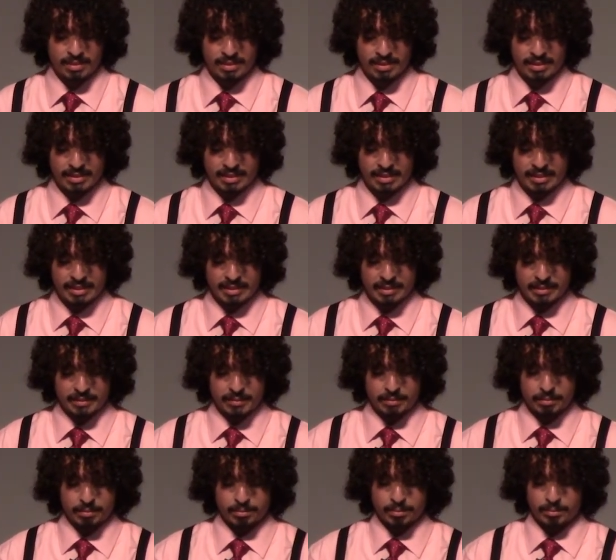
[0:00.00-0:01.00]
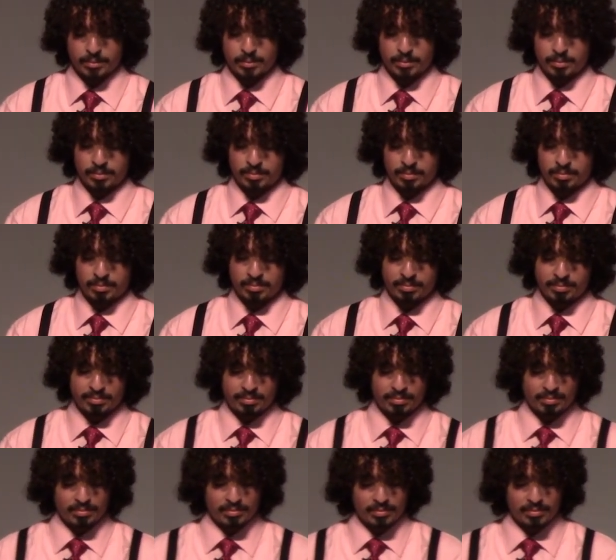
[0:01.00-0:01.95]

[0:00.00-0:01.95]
(no one is talking)